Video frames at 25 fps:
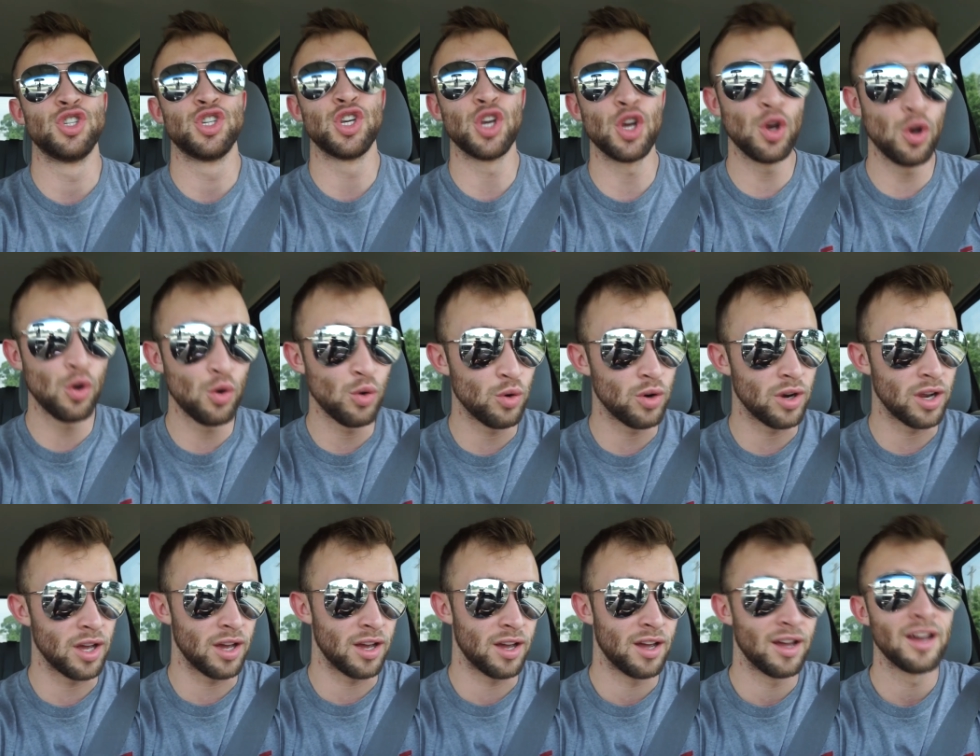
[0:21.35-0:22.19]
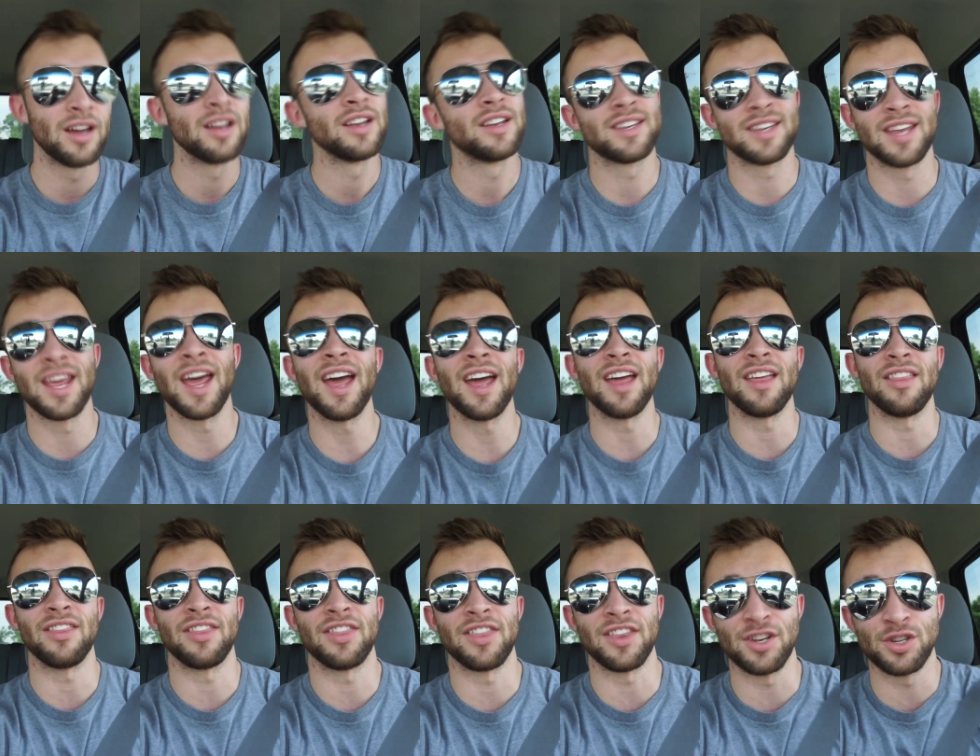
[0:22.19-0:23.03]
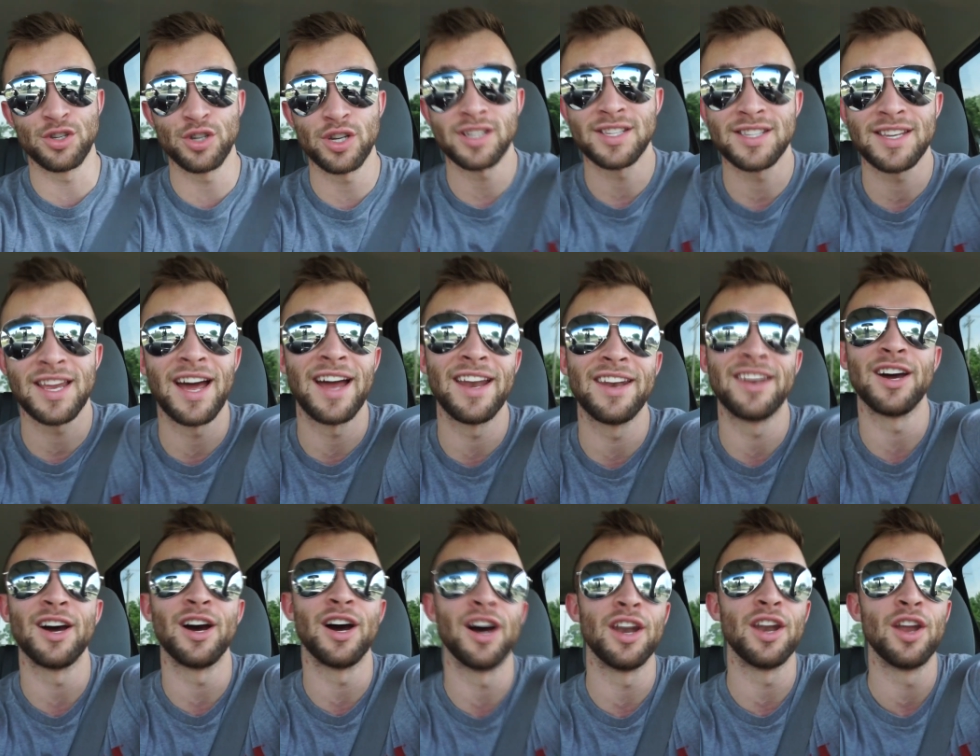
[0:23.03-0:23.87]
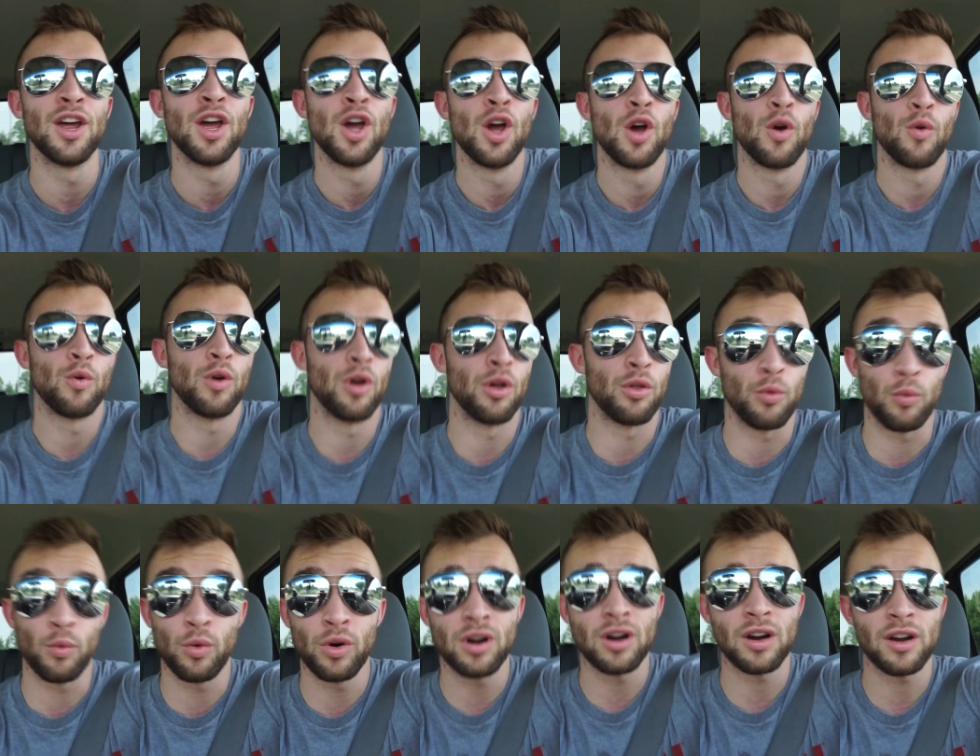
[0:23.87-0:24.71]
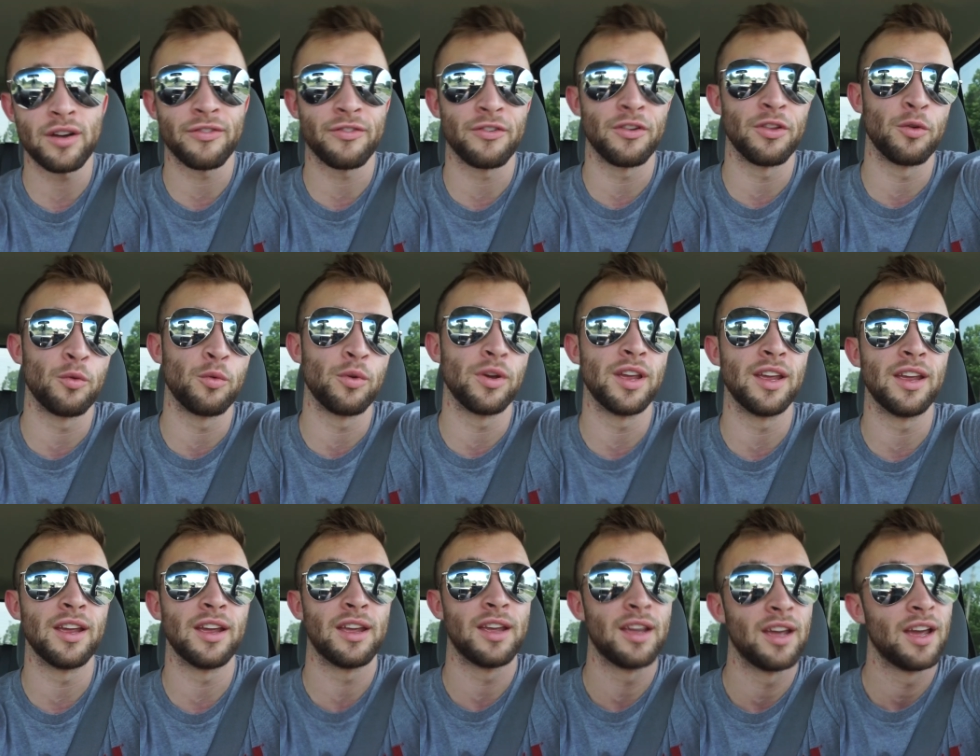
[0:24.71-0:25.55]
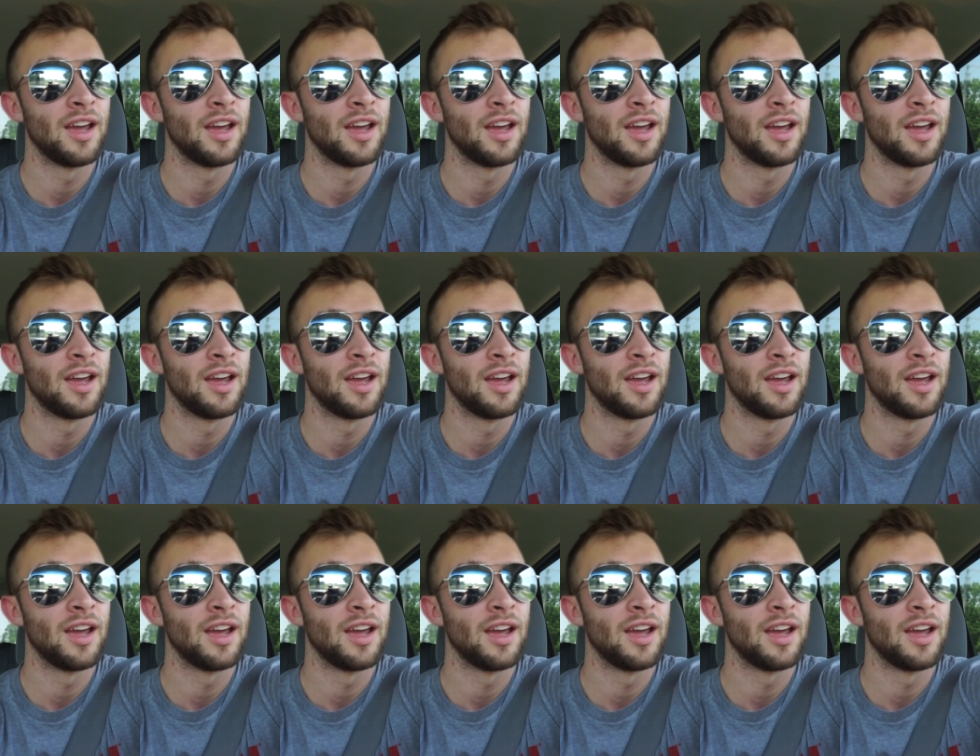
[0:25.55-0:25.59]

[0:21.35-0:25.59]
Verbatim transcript: June tenth. Just got done with work for the week.